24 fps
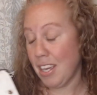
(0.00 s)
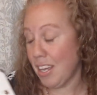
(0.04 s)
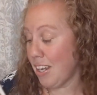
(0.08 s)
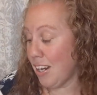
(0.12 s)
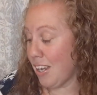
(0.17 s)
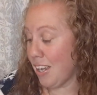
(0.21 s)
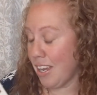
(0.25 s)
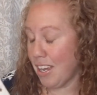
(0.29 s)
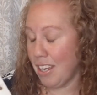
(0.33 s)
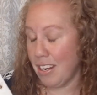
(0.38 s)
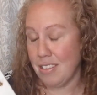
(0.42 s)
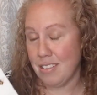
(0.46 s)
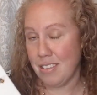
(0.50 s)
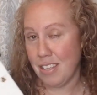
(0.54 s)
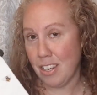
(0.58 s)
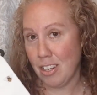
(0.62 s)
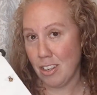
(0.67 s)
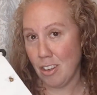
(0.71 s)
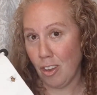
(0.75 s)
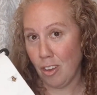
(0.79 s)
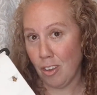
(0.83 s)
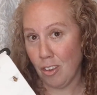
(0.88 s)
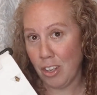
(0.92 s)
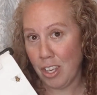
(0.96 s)
and I had a
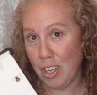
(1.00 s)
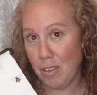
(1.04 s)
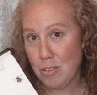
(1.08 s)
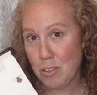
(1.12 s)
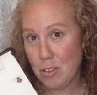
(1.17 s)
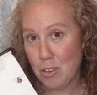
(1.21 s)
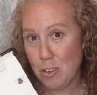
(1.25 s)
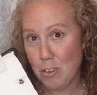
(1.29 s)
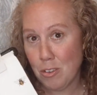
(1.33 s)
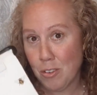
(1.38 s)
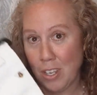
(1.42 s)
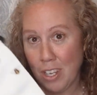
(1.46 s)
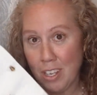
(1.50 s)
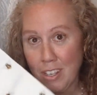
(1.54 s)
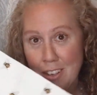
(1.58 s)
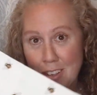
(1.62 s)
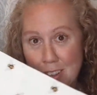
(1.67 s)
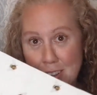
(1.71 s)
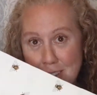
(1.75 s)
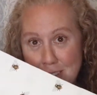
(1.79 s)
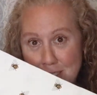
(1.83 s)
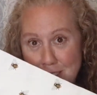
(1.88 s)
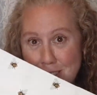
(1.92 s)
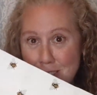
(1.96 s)
$10 gift certificate.
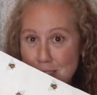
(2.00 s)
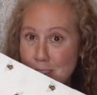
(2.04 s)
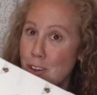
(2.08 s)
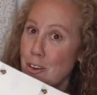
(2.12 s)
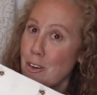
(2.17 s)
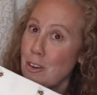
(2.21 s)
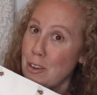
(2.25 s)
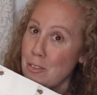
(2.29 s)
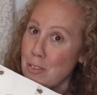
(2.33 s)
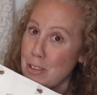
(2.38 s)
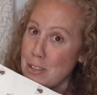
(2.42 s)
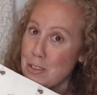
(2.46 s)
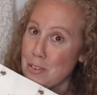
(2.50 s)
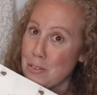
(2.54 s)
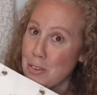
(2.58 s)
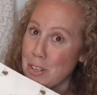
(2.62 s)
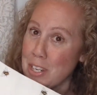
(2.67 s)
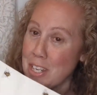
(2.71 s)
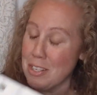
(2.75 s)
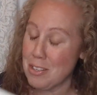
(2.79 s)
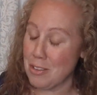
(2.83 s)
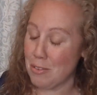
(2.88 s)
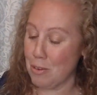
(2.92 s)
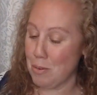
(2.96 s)
So if it's
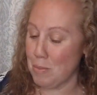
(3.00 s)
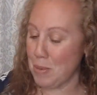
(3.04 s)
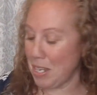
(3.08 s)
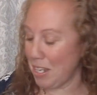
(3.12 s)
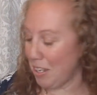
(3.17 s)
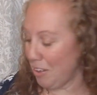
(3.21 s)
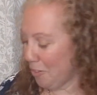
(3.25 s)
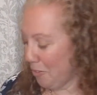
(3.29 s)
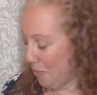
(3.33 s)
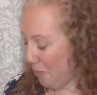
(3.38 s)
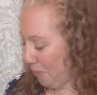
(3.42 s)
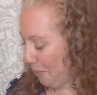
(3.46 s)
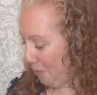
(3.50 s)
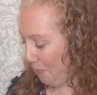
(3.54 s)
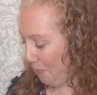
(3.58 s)
free, it's for me.